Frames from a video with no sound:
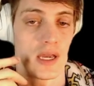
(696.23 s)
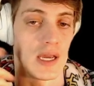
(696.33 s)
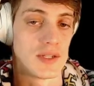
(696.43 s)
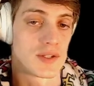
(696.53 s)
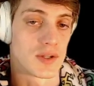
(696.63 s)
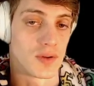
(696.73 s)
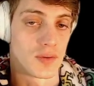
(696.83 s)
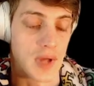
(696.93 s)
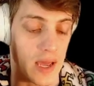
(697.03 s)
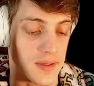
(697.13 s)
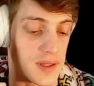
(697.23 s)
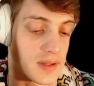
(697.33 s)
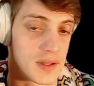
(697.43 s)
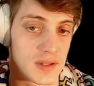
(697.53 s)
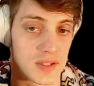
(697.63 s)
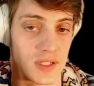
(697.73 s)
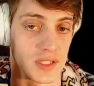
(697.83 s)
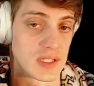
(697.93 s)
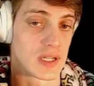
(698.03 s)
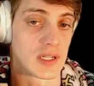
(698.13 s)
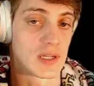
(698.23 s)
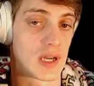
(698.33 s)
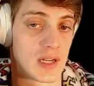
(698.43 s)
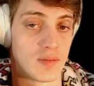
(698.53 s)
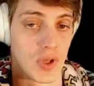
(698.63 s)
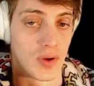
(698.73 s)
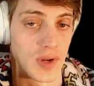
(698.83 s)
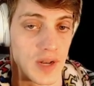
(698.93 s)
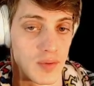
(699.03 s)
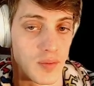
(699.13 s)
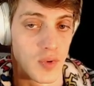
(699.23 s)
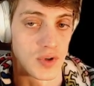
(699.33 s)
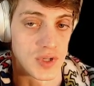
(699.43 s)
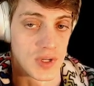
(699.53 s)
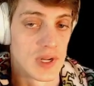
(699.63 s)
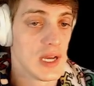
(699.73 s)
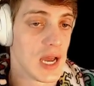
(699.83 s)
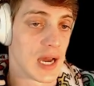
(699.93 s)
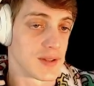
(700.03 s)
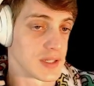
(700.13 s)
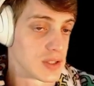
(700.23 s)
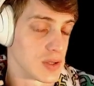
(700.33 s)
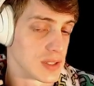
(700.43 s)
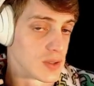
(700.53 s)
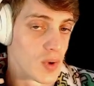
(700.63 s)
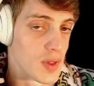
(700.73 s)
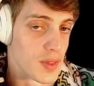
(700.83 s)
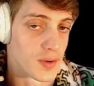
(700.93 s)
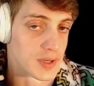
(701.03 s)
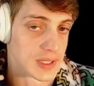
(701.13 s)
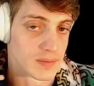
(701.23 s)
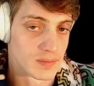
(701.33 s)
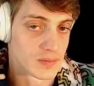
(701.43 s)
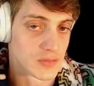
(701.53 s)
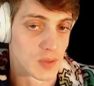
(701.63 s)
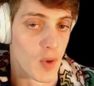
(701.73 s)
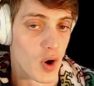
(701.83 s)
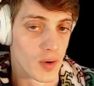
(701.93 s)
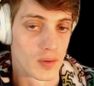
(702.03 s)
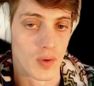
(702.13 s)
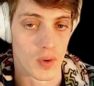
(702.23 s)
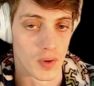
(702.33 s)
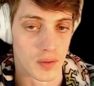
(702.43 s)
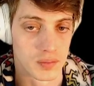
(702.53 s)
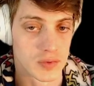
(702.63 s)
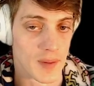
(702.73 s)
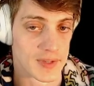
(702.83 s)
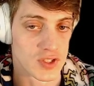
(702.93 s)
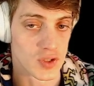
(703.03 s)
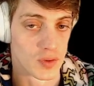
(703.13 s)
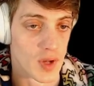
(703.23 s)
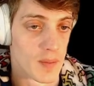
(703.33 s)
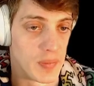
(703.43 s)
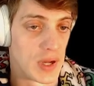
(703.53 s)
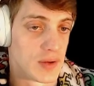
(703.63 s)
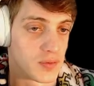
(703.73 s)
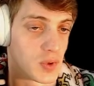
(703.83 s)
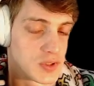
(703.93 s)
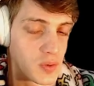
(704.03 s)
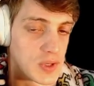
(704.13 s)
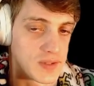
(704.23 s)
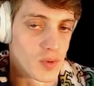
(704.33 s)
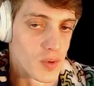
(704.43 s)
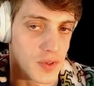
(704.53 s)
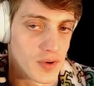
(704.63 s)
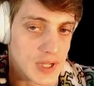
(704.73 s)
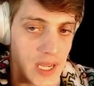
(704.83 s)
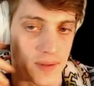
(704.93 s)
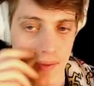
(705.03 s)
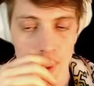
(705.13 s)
And so I think that this thing's getting kind of blown out of proportion. I think you hit the 130 tomorrow or coming soon above 124.38.